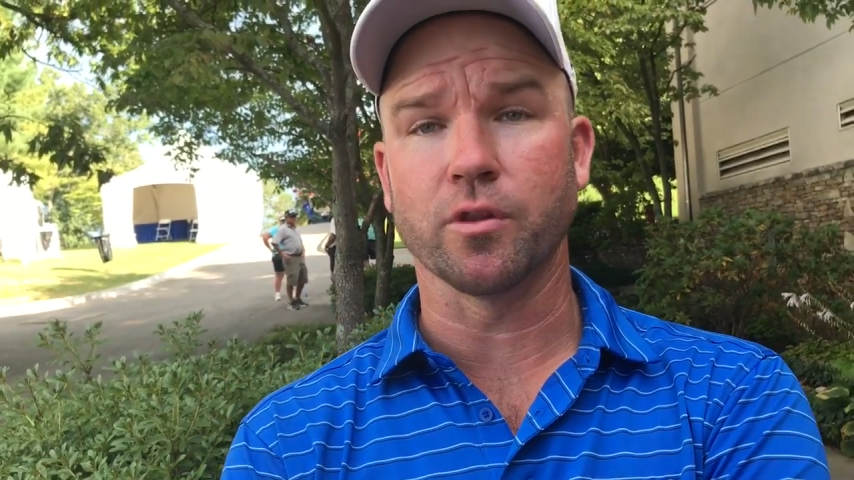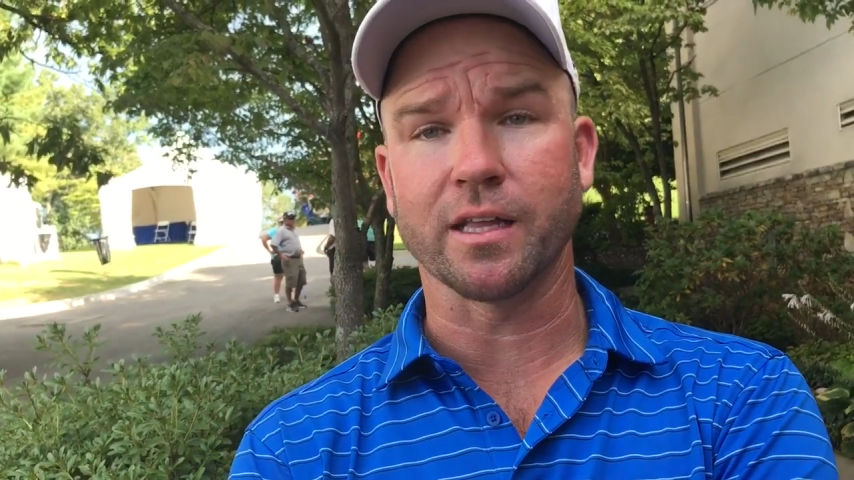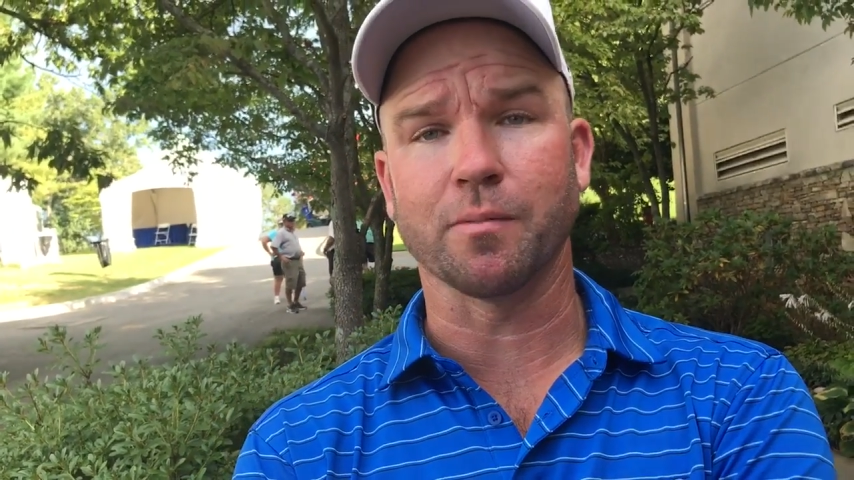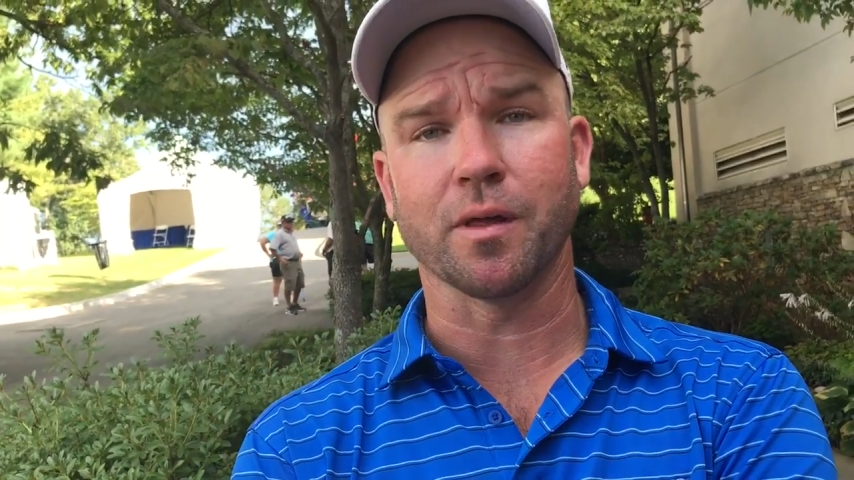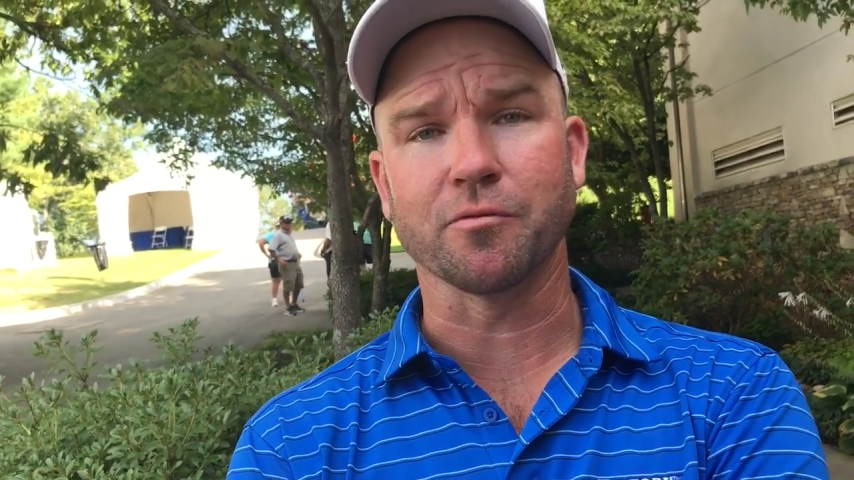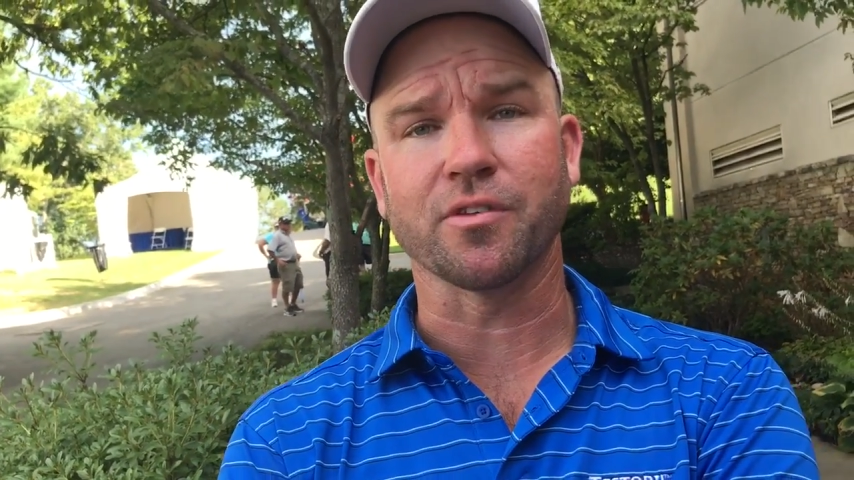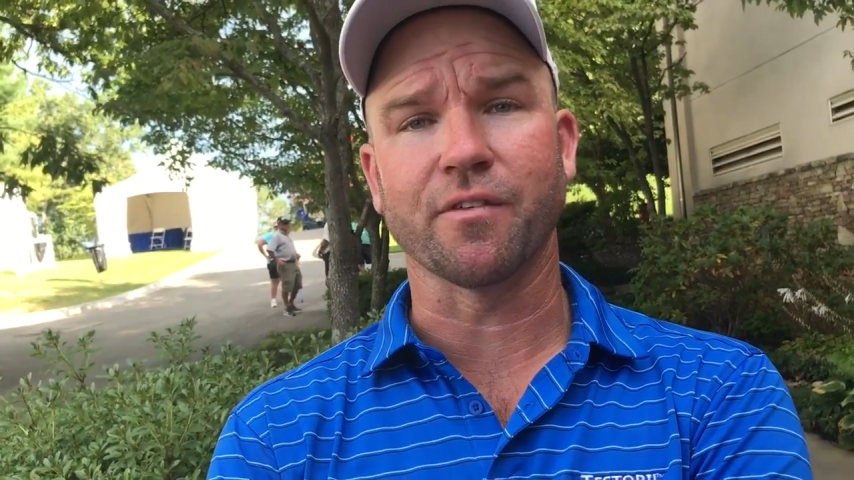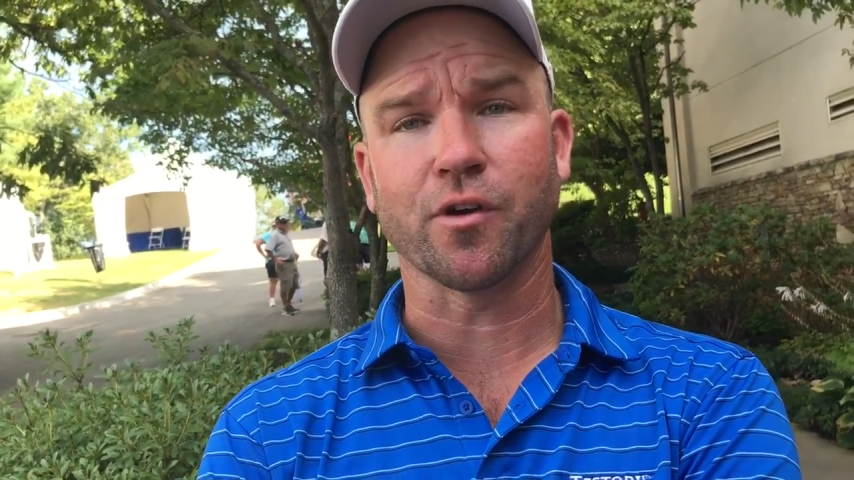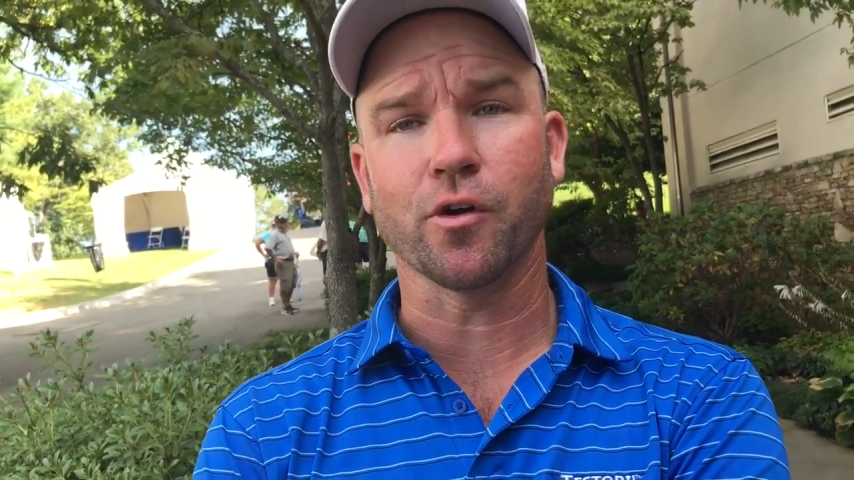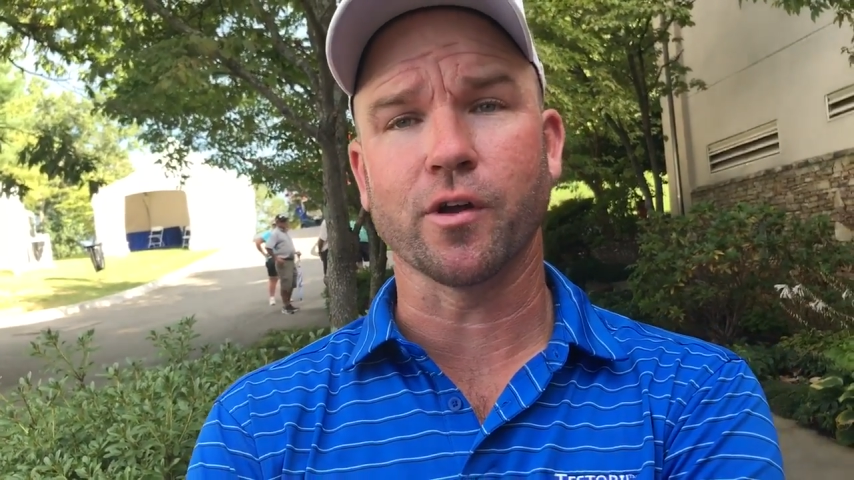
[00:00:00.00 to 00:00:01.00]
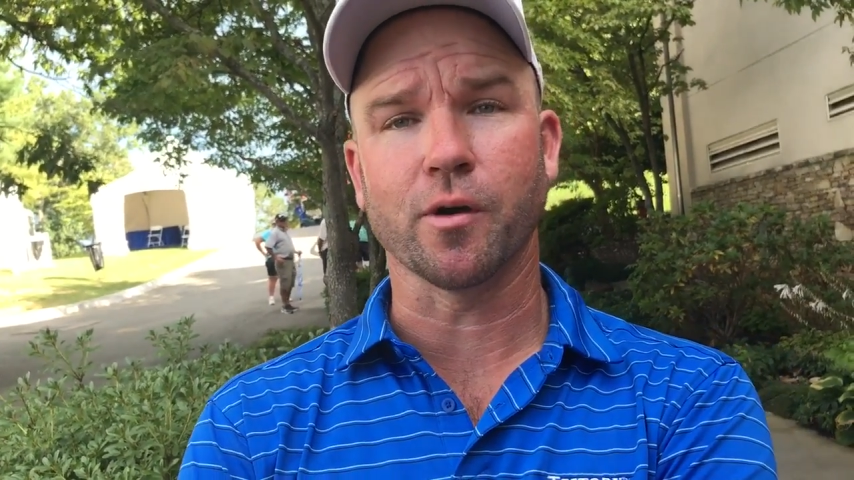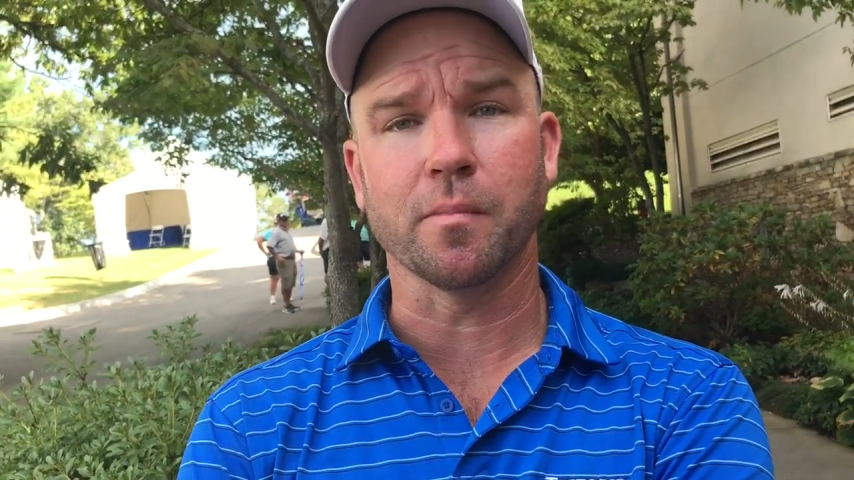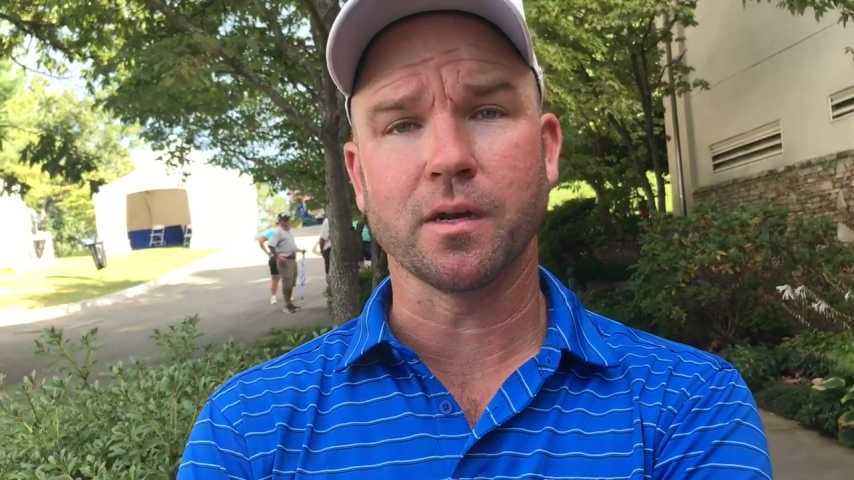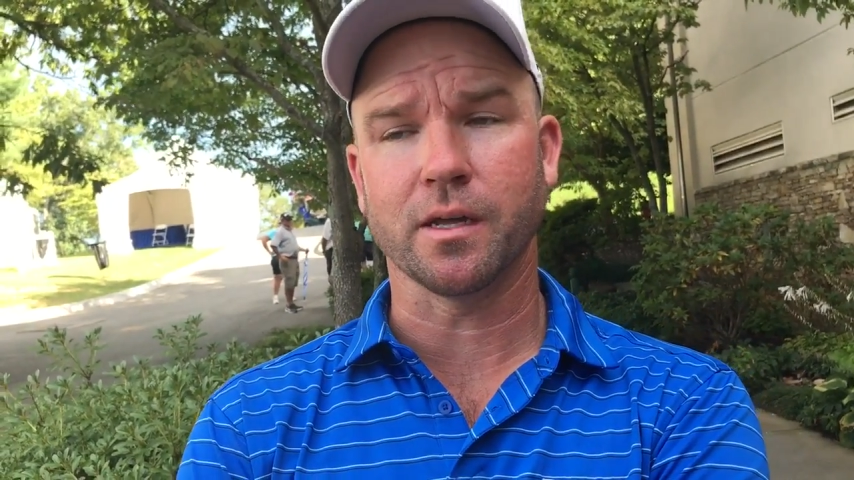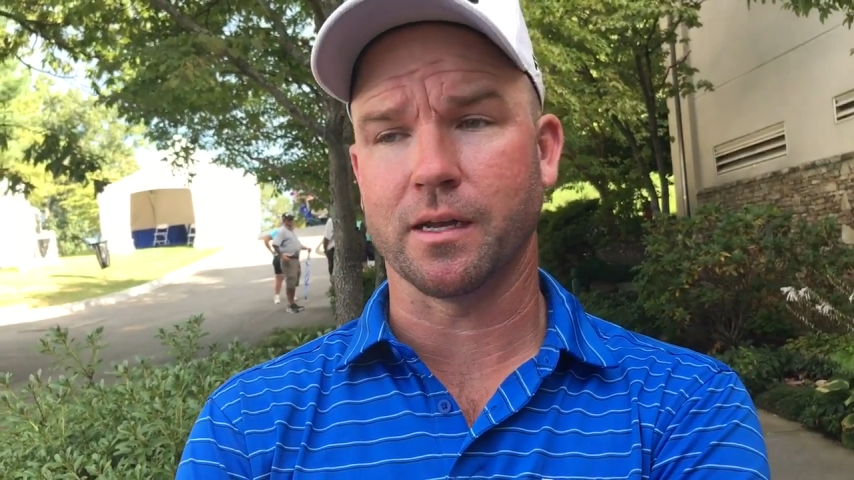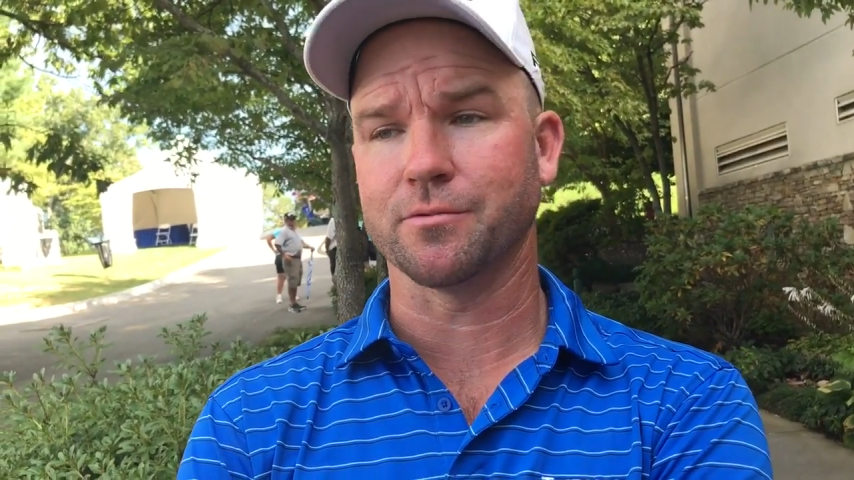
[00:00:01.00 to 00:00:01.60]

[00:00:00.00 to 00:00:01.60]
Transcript: you like to play with Steph Curry on Monday?